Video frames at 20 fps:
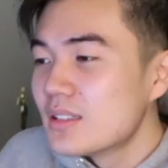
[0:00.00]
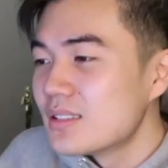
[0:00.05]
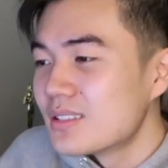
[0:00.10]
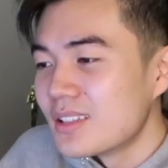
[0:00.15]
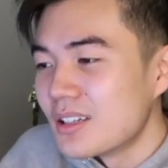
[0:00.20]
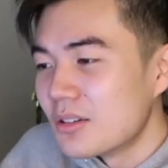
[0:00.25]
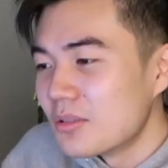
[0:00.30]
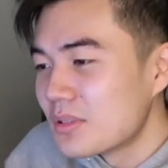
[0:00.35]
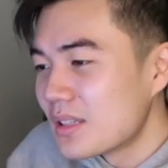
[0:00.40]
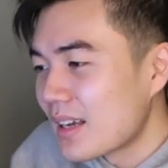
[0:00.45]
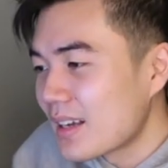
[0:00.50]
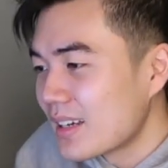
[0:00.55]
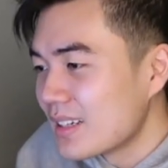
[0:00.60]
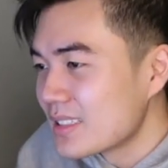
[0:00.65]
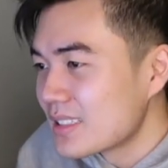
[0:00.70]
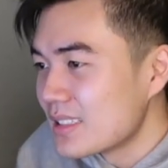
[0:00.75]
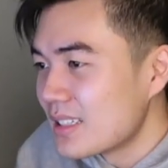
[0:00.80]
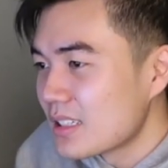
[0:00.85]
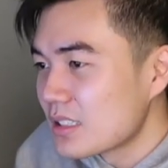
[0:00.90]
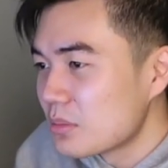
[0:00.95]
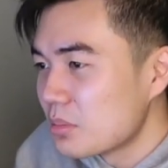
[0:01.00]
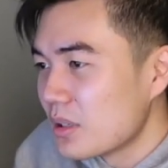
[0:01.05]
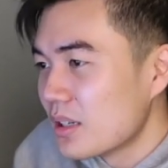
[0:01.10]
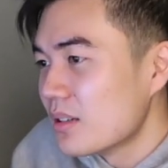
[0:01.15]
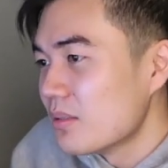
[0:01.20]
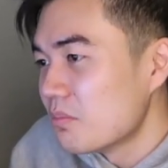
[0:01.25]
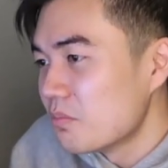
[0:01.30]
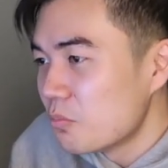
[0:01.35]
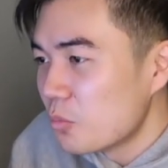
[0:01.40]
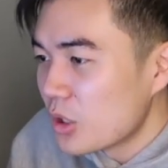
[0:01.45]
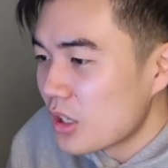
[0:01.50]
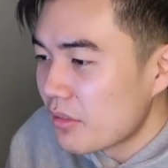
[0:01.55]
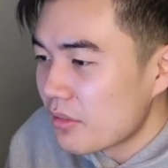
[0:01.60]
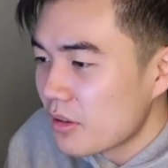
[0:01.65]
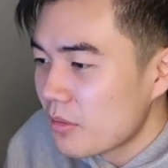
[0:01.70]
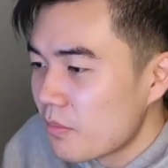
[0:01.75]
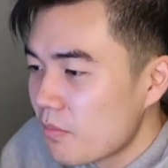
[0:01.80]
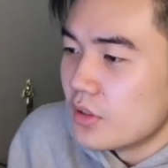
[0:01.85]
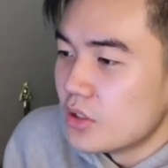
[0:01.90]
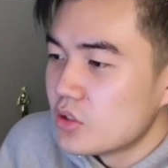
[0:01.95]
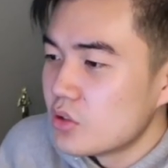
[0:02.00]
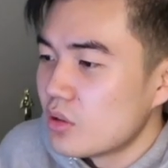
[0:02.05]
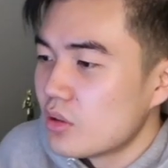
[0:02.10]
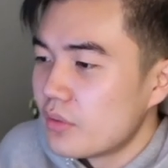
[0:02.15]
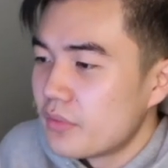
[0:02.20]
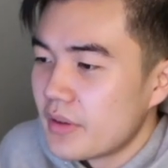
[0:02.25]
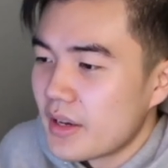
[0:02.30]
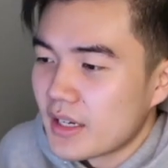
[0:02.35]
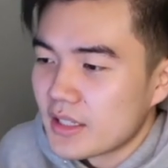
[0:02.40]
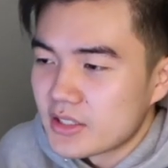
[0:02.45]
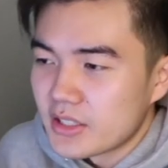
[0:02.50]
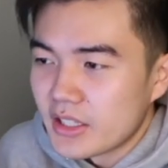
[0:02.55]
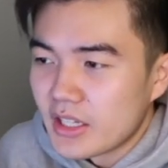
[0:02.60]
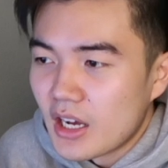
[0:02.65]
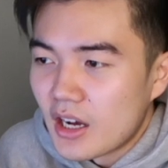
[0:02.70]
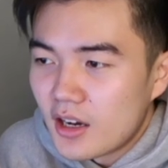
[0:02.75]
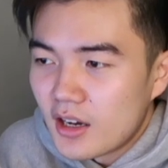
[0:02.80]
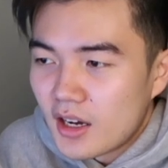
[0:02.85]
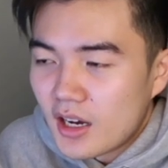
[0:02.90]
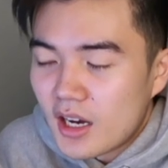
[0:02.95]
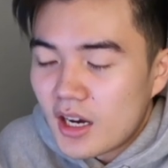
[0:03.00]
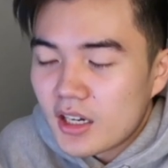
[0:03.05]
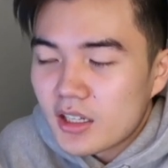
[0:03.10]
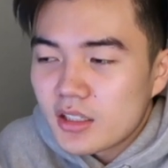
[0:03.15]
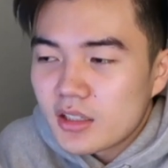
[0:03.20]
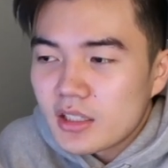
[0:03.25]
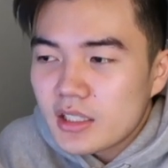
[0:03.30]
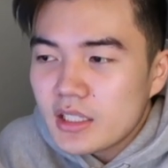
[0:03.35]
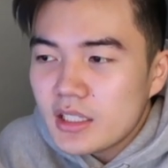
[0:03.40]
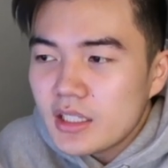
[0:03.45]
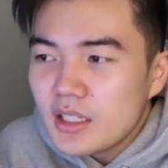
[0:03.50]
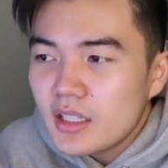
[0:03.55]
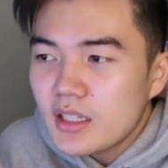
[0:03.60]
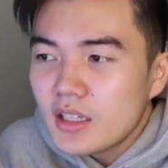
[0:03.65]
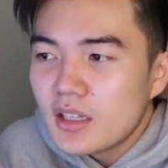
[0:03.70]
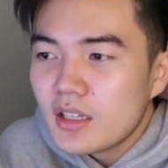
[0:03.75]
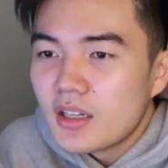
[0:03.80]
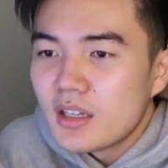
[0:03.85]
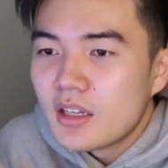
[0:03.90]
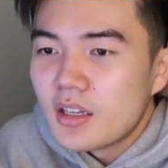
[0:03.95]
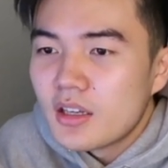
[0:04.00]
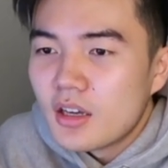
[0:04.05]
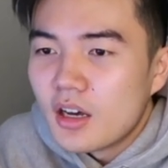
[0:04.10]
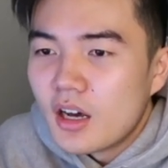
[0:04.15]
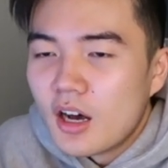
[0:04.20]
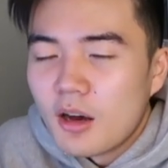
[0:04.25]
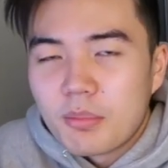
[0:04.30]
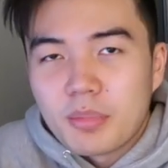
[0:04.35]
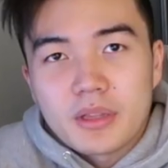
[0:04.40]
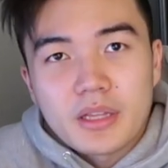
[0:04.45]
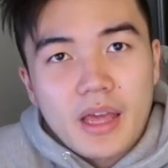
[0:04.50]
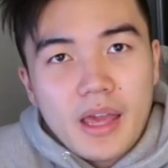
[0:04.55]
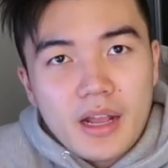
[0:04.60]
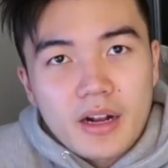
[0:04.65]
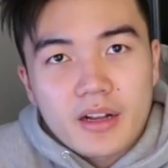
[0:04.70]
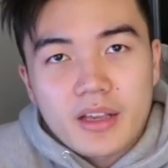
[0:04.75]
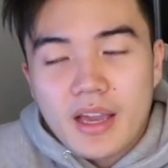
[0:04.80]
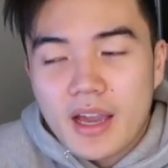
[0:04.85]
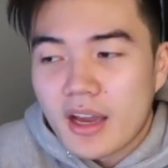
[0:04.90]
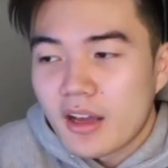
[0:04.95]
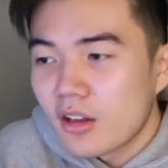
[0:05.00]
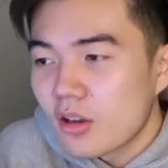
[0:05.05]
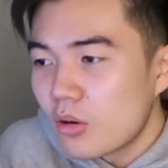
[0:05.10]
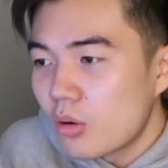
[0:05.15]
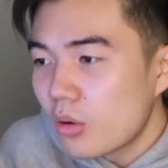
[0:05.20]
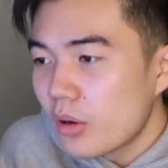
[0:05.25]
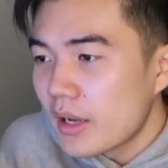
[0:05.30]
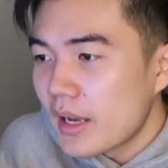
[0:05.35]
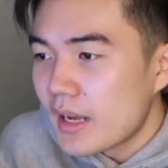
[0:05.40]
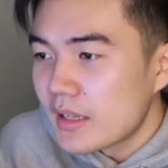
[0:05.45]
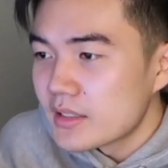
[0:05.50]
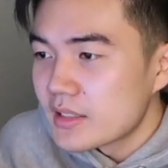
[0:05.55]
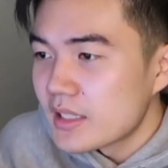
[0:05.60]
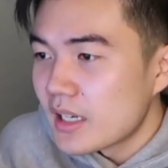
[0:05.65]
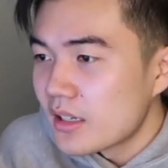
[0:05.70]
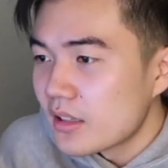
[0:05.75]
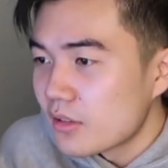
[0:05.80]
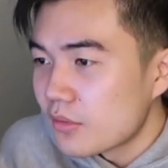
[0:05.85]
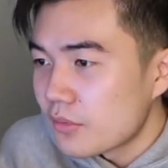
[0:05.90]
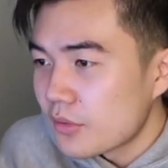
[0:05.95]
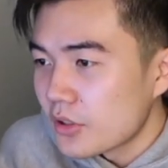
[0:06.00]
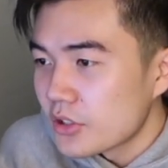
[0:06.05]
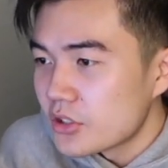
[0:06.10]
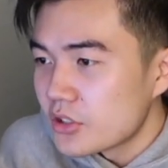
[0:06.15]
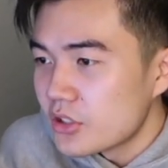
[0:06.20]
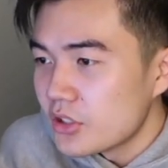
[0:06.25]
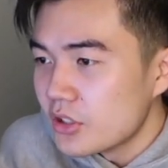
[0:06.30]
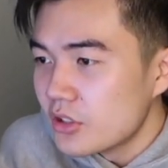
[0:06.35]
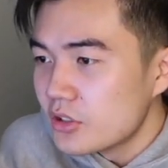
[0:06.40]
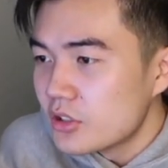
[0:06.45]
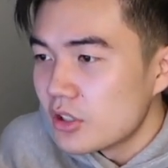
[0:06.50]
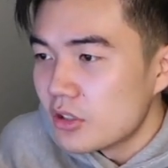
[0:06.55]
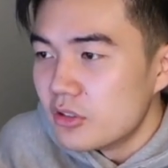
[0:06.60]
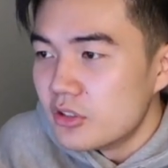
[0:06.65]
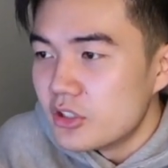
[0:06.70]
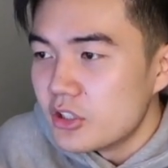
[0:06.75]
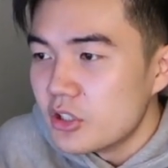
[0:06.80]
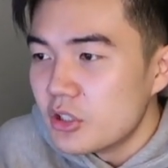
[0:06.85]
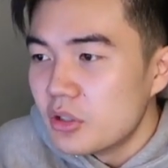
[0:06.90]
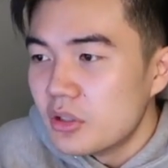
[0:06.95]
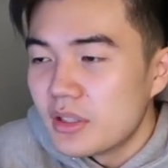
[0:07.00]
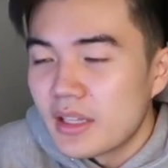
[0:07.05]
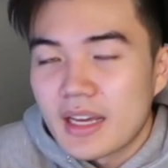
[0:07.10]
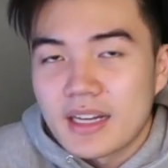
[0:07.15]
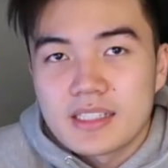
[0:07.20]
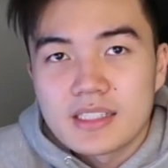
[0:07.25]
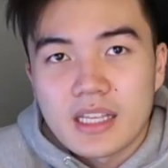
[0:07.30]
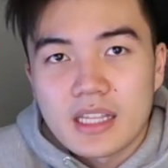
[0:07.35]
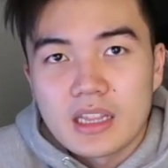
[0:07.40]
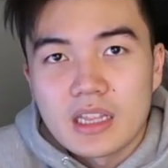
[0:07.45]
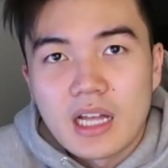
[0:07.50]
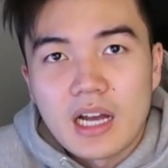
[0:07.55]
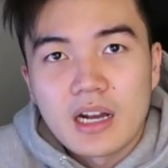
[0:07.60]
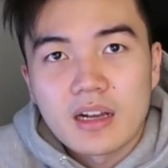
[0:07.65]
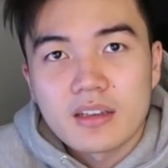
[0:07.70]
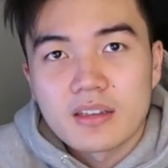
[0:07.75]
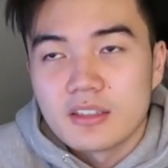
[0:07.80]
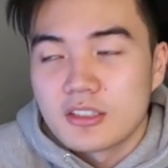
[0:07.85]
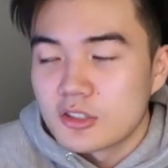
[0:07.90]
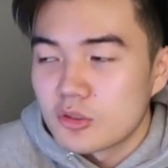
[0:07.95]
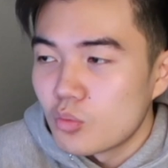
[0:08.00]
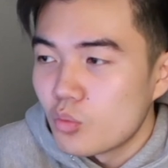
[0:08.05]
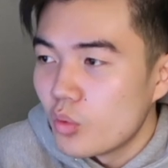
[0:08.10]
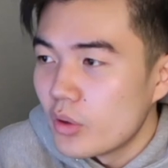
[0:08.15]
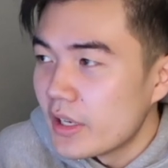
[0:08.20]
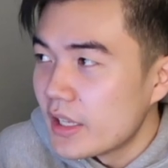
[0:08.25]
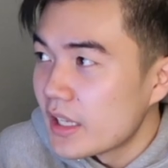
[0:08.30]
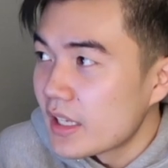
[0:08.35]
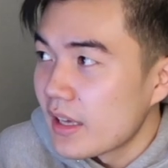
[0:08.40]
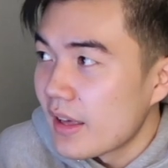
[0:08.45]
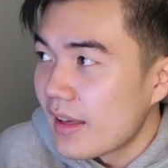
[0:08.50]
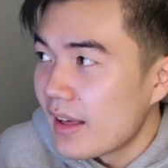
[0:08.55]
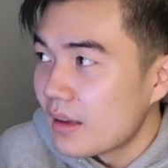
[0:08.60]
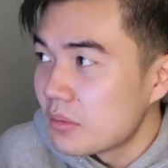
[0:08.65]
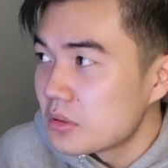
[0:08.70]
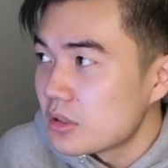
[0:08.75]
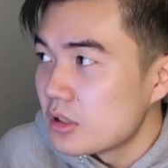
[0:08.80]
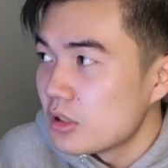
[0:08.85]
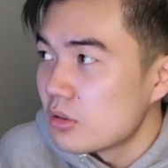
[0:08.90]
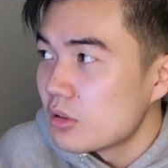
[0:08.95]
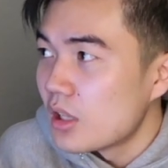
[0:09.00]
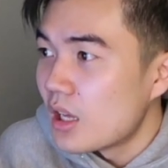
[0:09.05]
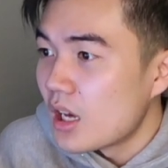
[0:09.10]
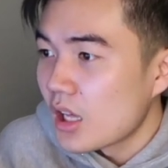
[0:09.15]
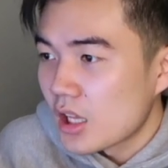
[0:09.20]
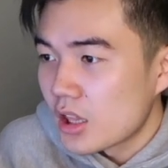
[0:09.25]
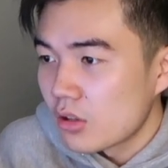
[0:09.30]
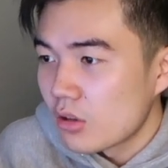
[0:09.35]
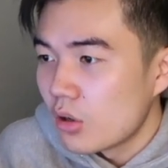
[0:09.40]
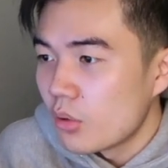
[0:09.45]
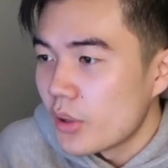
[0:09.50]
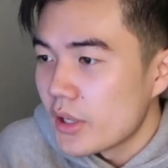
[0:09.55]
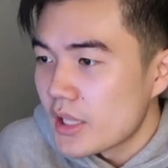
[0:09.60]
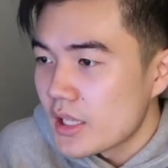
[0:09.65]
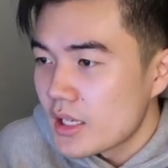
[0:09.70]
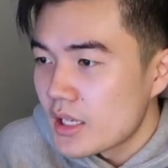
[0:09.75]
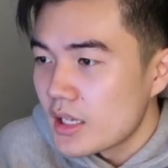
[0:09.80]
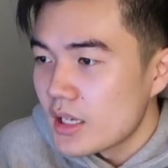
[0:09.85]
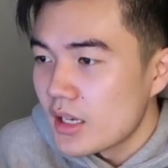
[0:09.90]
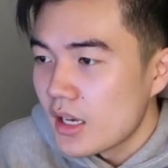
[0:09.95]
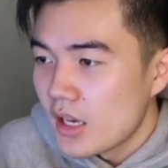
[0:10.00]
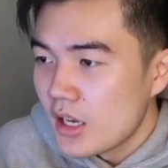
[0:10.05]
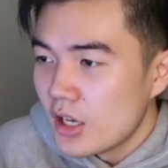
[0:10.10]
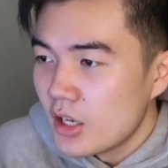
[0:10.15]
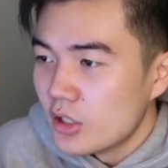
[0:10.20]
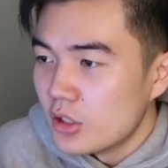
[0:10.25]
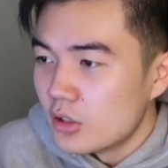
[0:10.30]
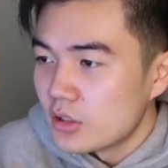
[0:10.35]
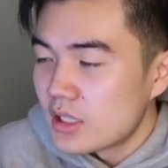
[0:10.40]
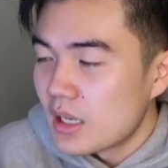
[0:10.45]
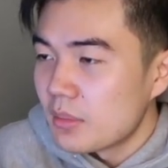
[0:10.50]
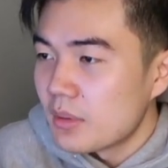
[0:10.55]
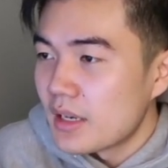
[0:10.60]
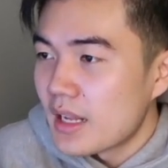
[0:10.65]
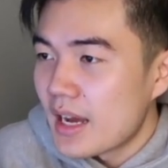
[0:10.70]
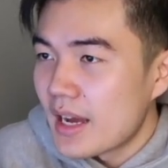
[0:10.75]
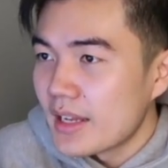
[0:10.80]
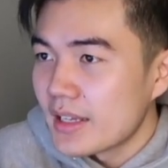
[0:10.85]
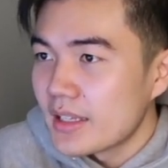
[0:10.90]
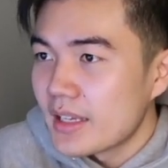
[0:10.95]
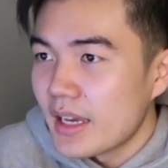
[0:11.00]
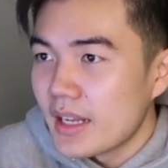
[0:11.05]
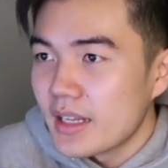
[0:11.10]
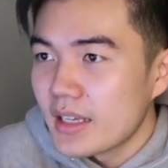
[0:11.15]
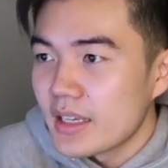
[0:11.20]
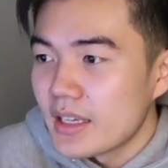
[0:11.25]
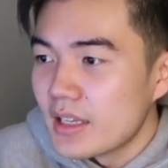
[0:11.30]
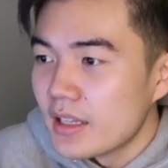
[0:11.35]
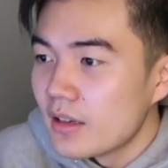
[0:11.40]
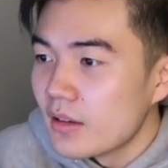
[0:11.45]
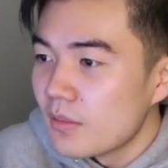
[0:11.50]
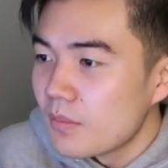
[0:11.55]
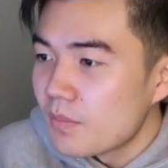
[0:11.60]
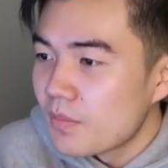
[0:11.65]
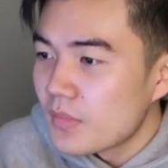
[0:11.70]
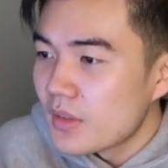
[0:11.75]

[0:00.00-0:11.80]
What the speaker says: So that kind of sucks, but whatever. Visual effects. And oddly, up in the air category outside of the first two. So Dune, that is a lock. It is winning. Absolute lock. Throw away the key. No Time to Die getting in.